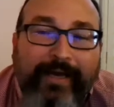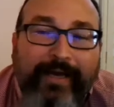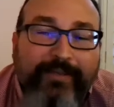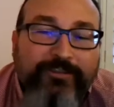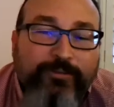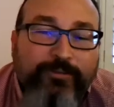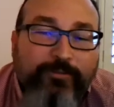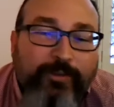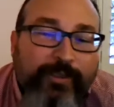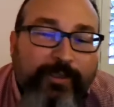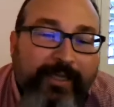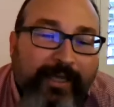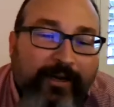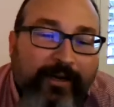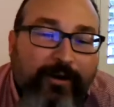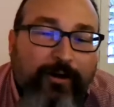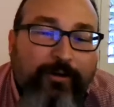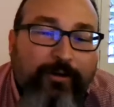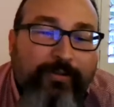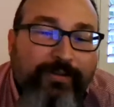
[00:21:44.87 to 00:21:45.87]
So when you get
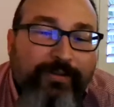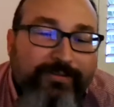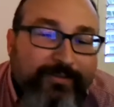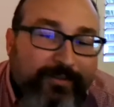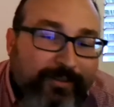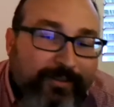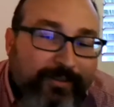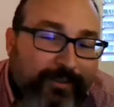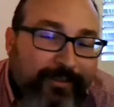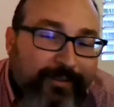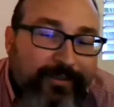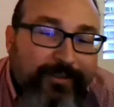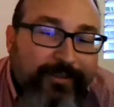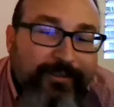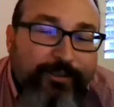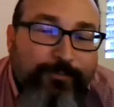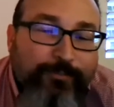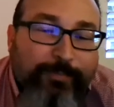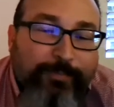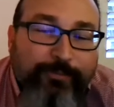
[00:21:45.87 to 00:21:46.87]
all these,
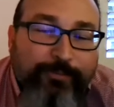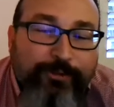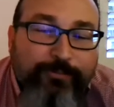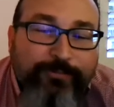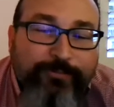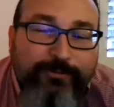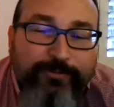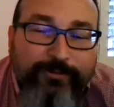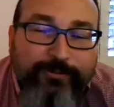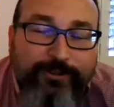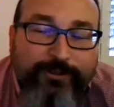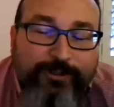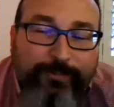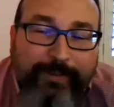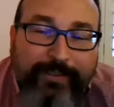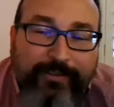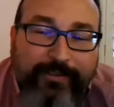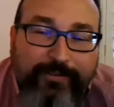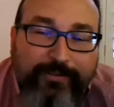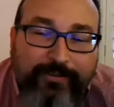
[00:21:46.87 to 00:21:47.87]
you
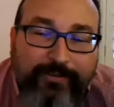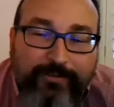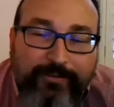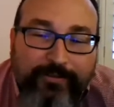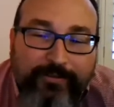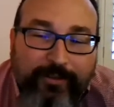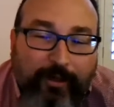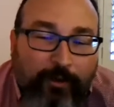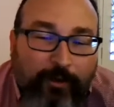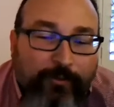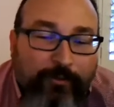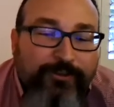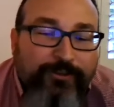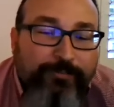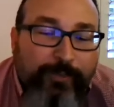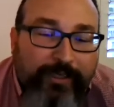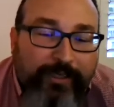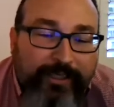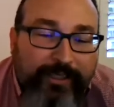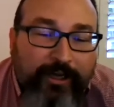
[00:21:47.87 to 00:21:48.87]
spend all this
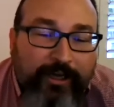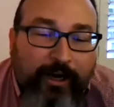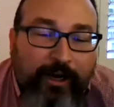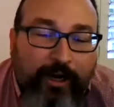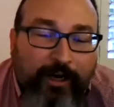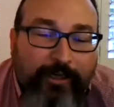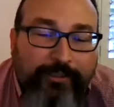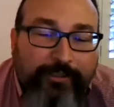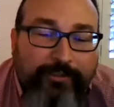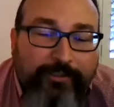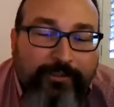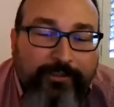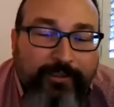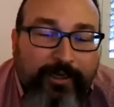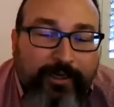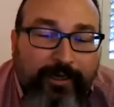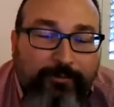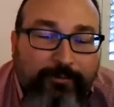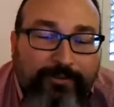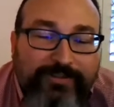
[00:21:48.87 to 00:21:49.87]
money on
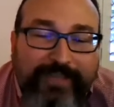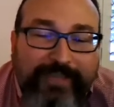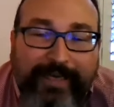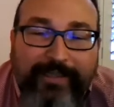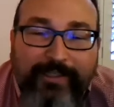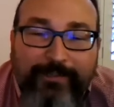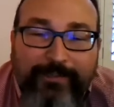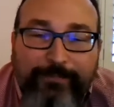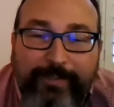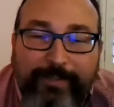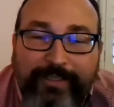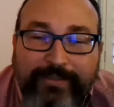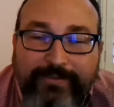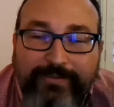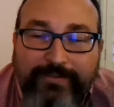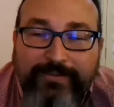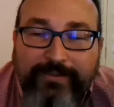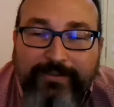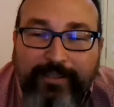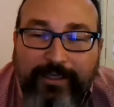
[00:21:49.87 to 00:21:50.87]
recycling
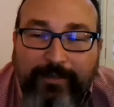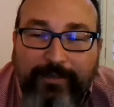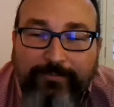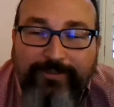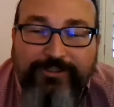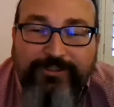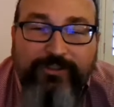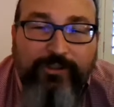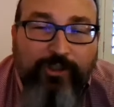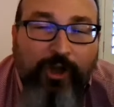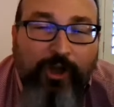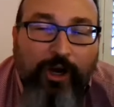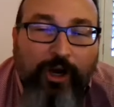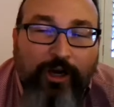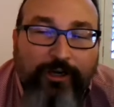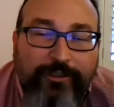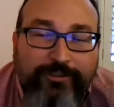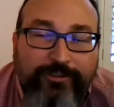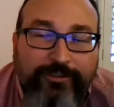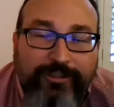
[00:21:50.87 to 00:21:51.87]
bins. These are
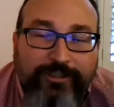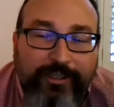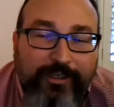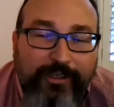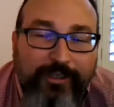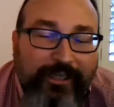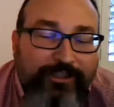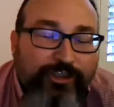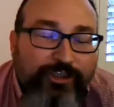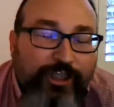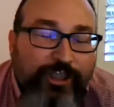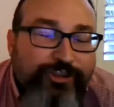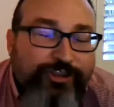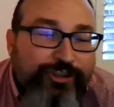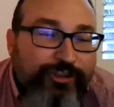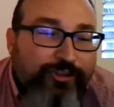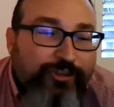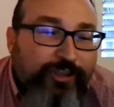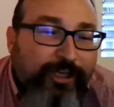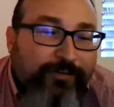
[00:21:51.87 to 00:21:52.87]
large
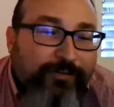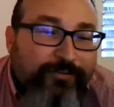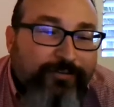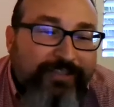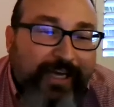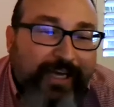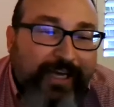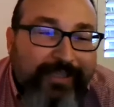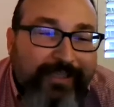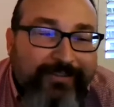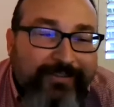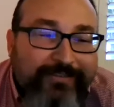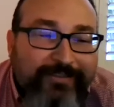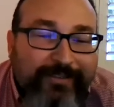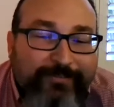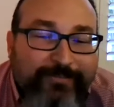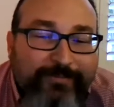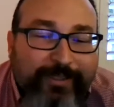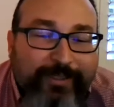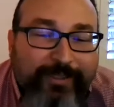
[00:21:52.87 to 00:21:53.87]
industrial size
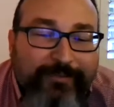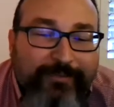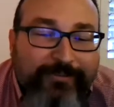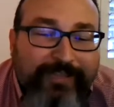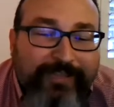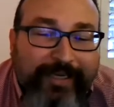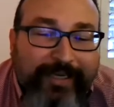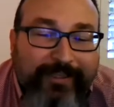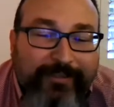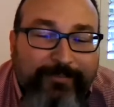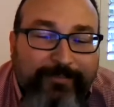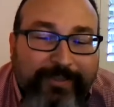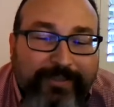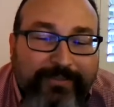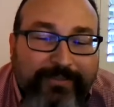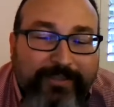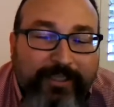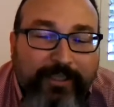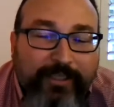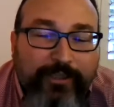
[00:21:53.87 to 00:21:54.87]
recycling
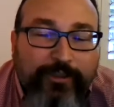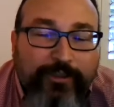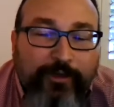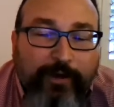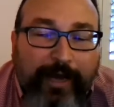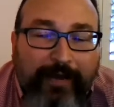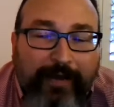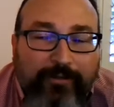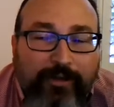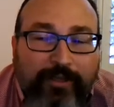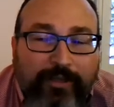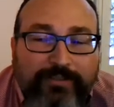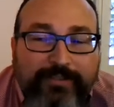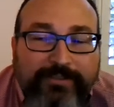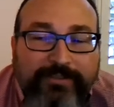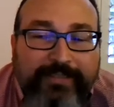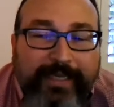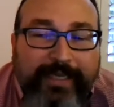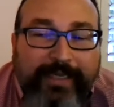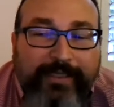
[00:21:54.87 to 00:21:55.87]
bins. You know, how long does it
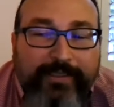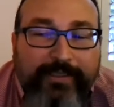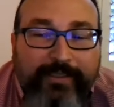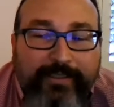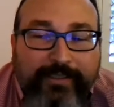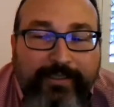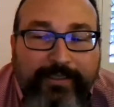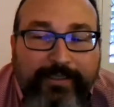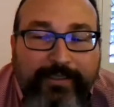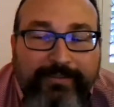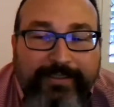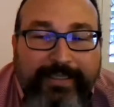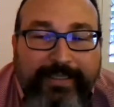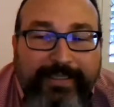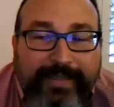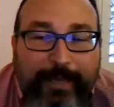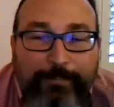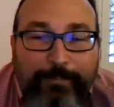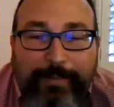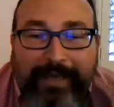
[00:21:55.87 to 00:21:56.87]
take to get
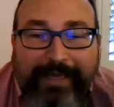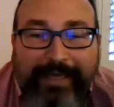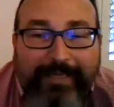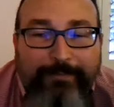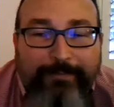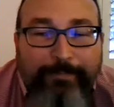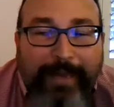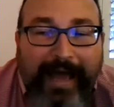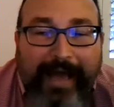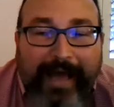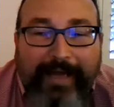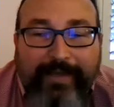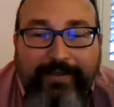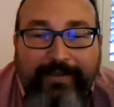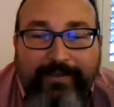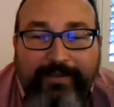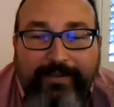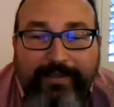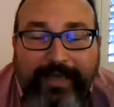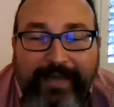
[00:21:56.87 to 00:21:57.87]
that paid back?
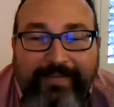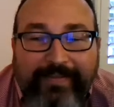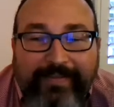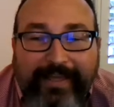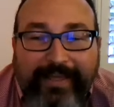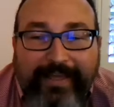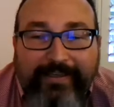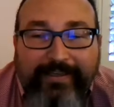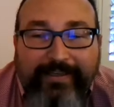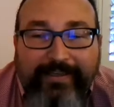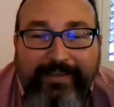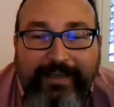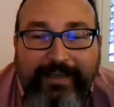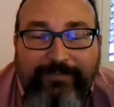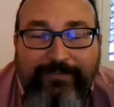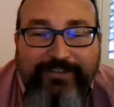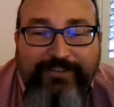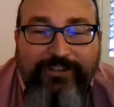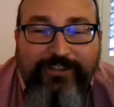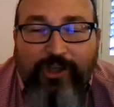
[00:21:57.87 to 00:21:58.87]
And then if
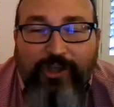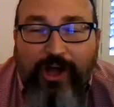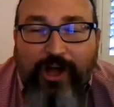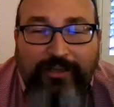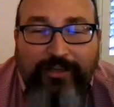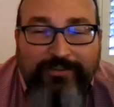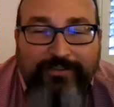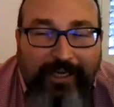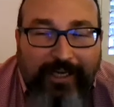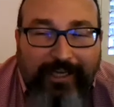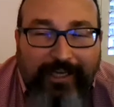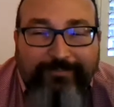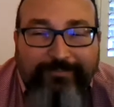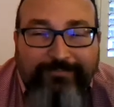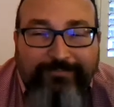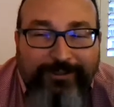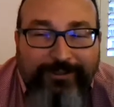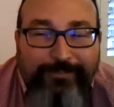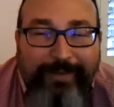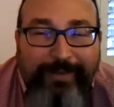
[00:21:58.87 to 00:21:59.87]
it's a long time
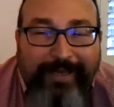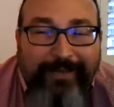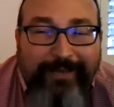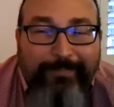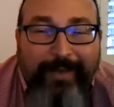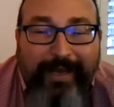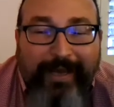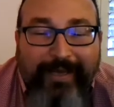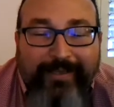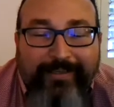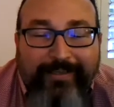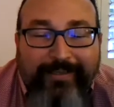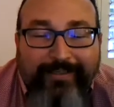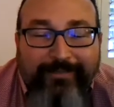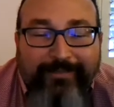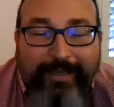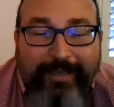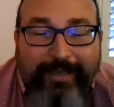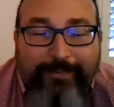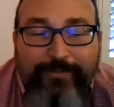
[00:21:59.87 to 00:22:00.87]
to pay back,
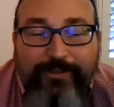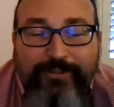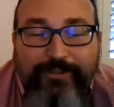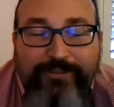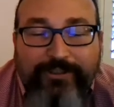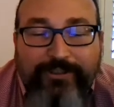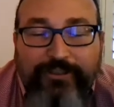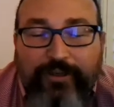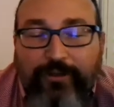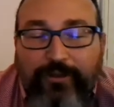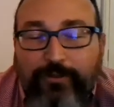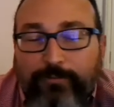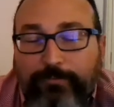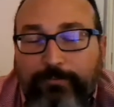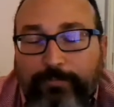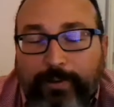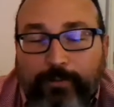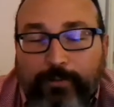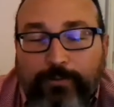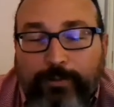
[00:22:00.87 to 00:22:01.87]
maybe there's another
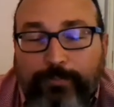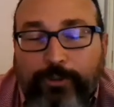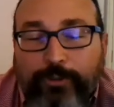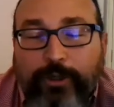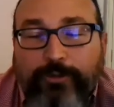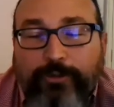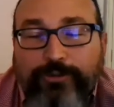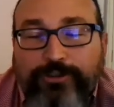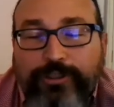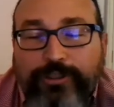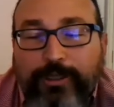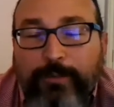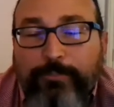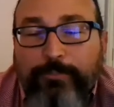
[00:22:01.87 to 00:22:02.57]
approach.